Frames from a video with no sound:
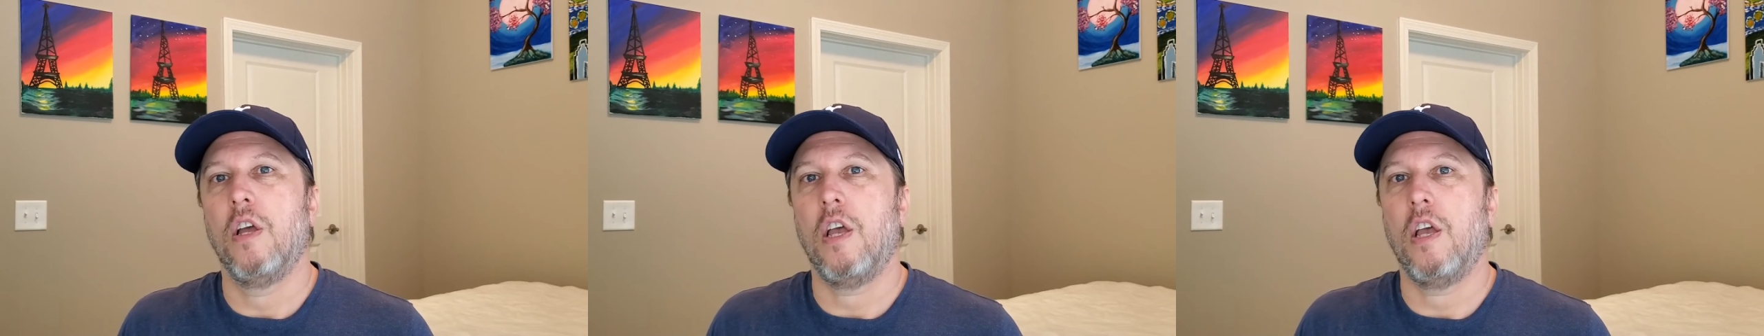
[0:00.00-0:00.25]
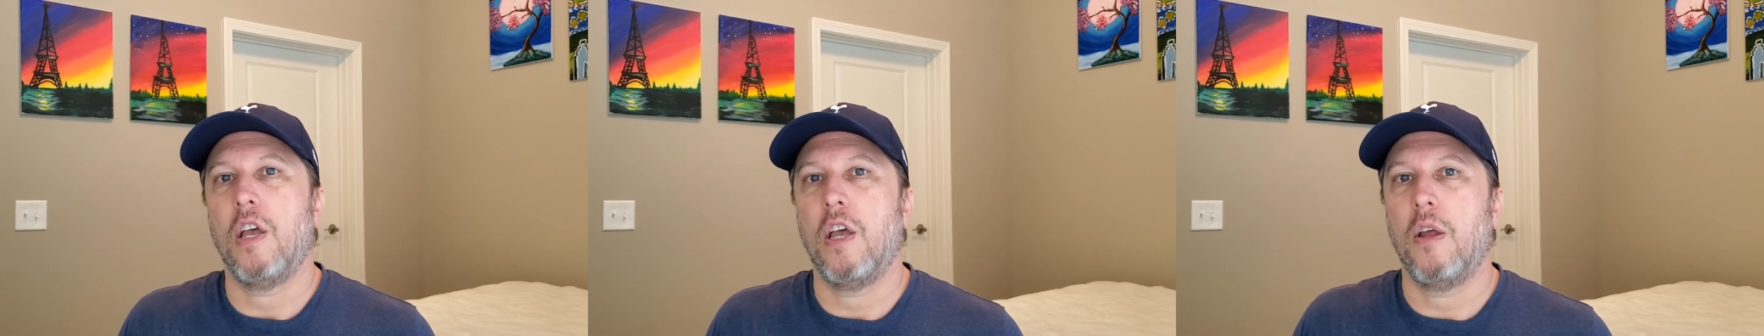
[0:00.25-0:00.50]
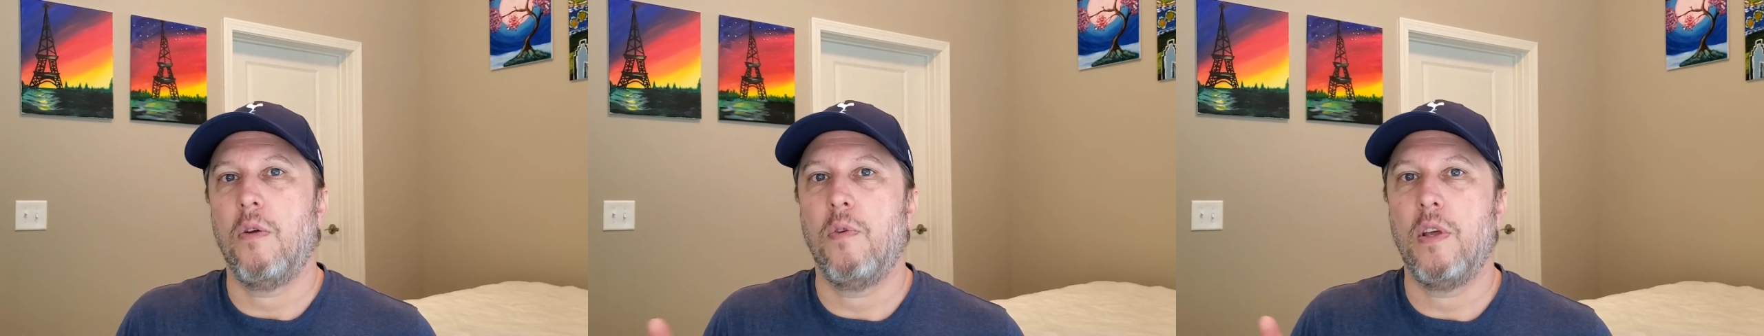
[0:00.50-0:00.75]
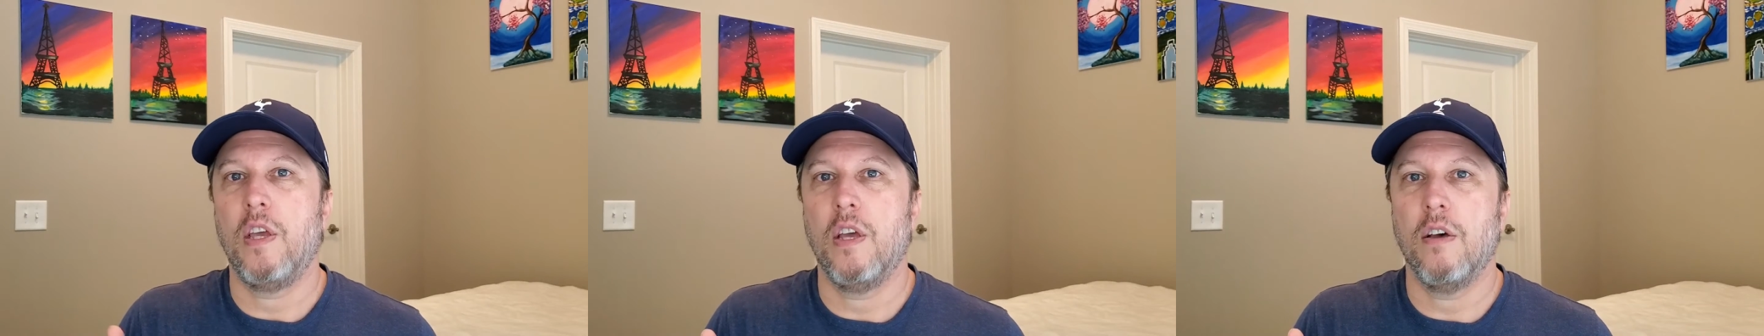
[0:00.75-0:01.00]
and we
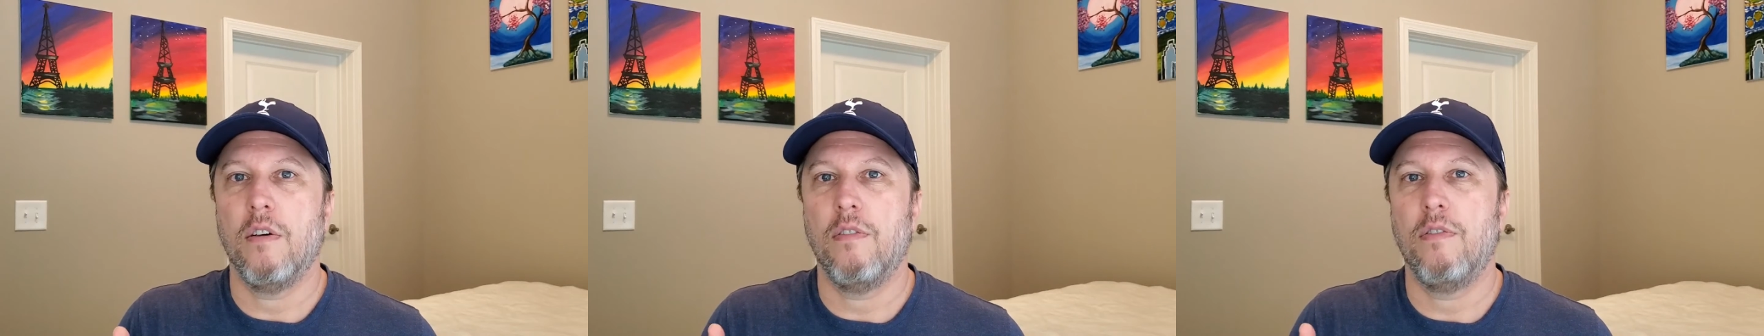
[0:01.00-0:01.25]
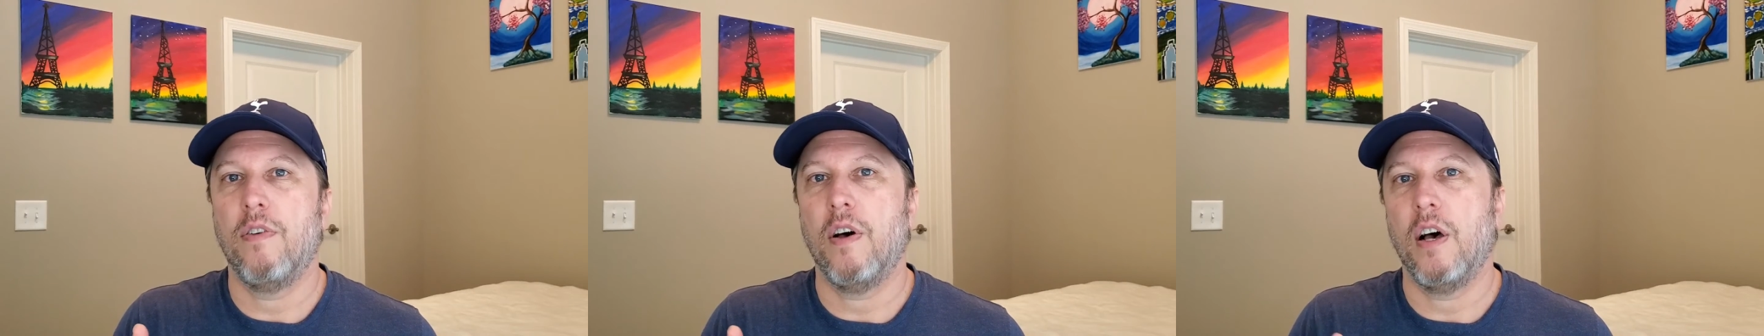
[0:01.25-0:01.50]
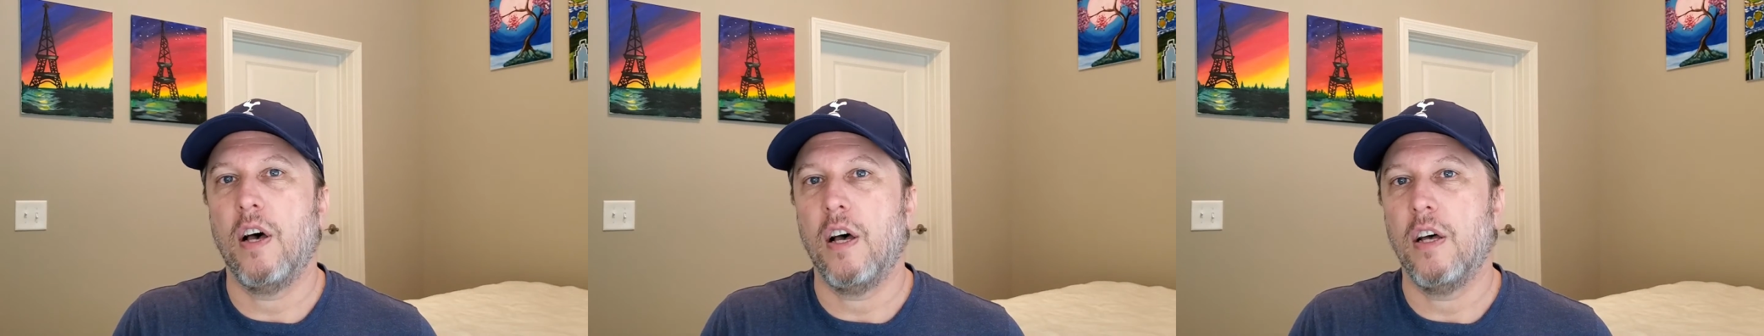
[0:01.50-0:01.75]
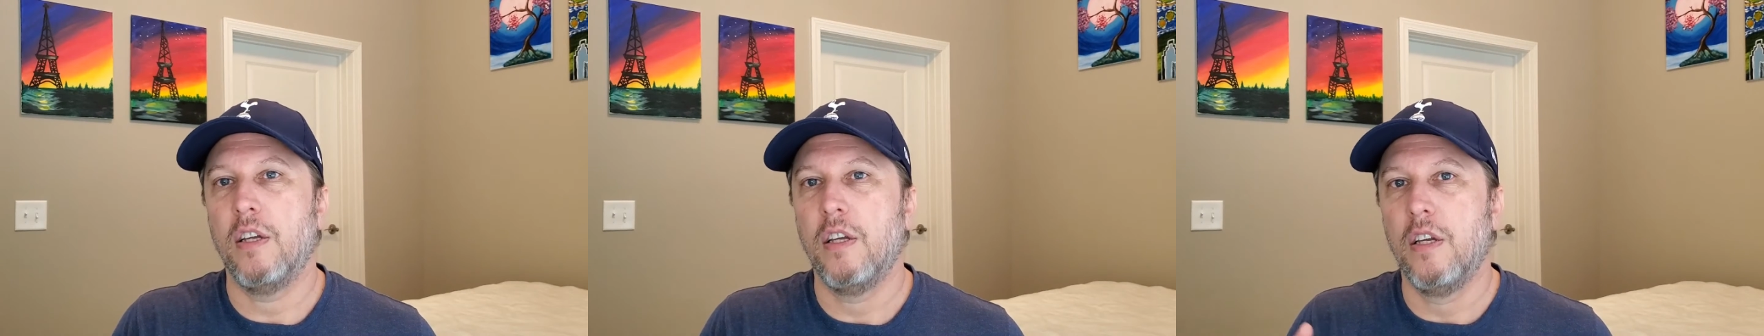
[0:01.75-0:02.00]
give
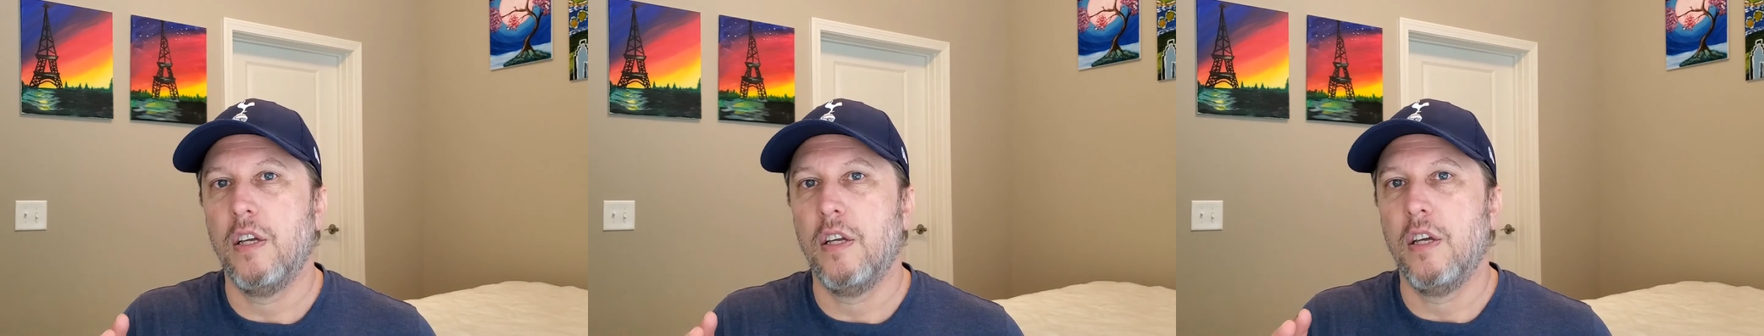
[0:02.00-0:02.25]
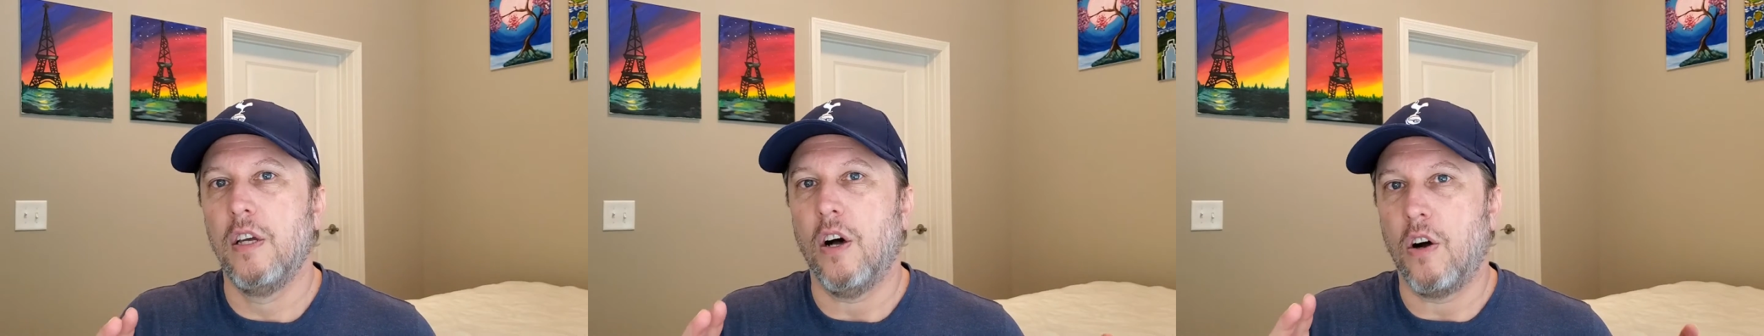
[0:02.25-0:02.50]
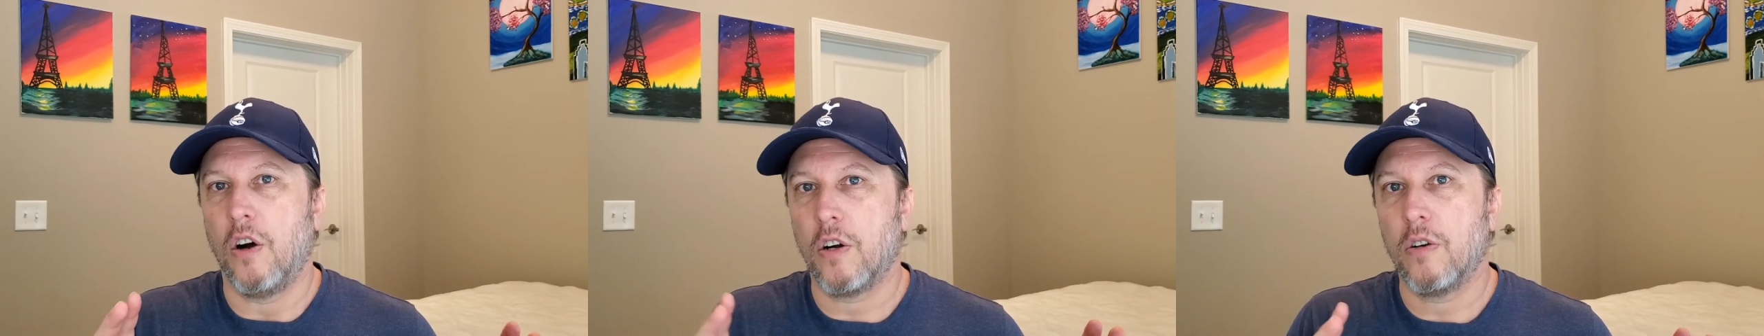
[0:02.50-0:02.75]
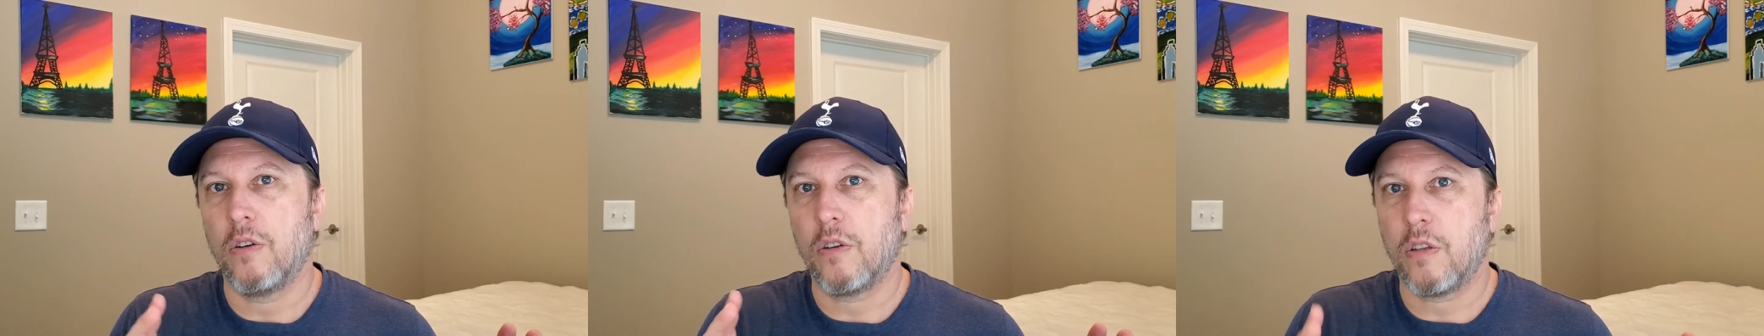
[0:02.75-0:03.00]

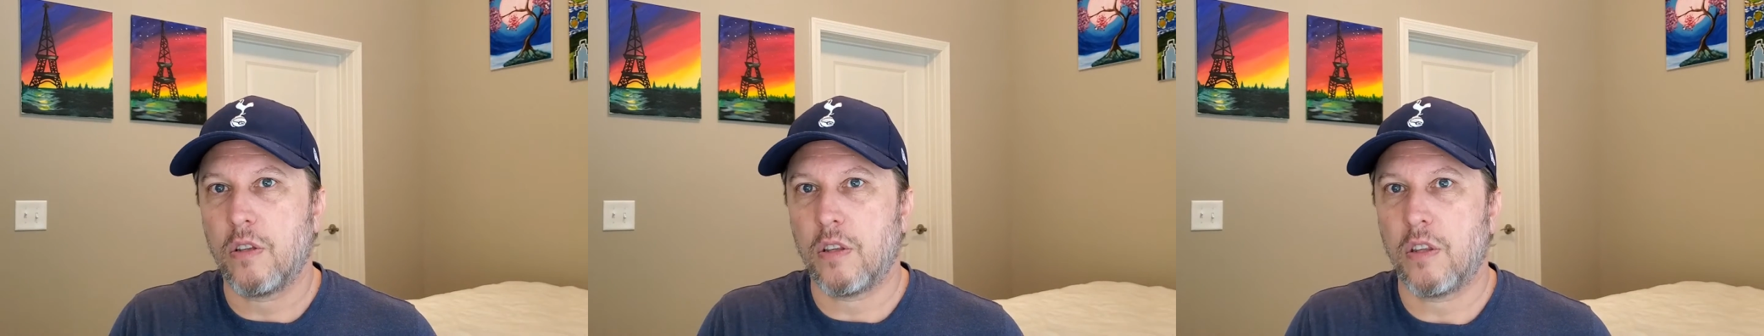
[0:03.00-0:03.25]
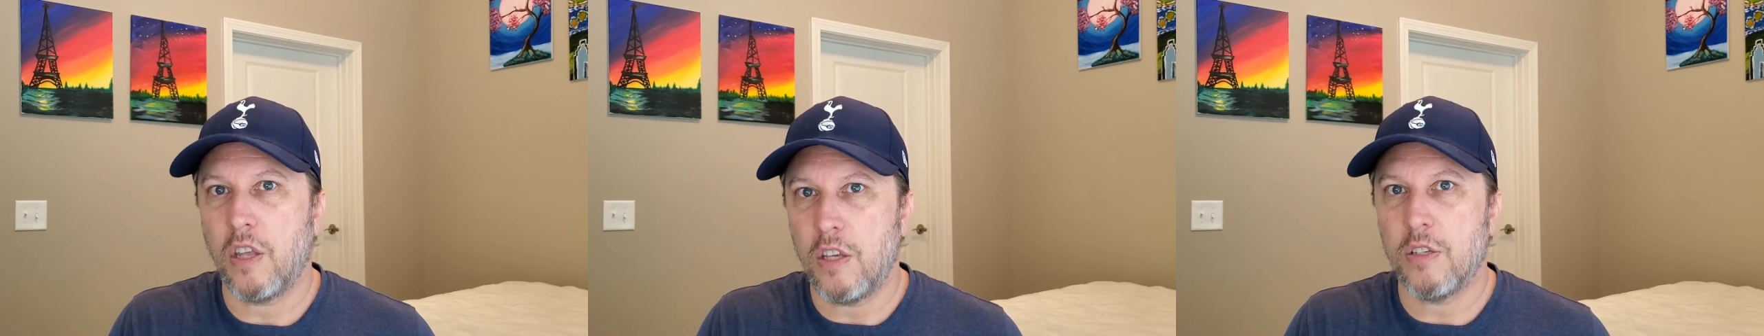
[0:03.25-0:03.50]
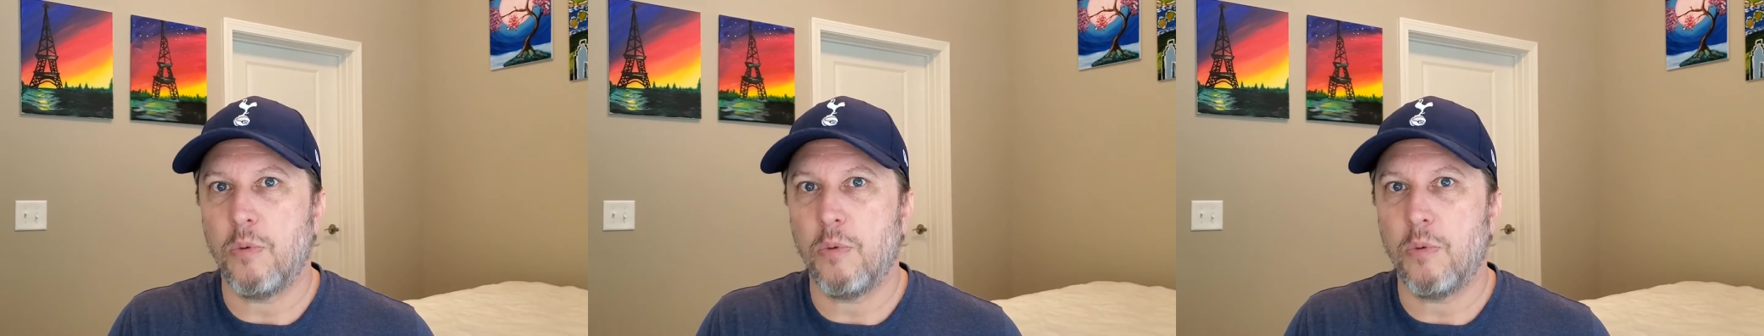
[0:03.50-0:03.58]
our things that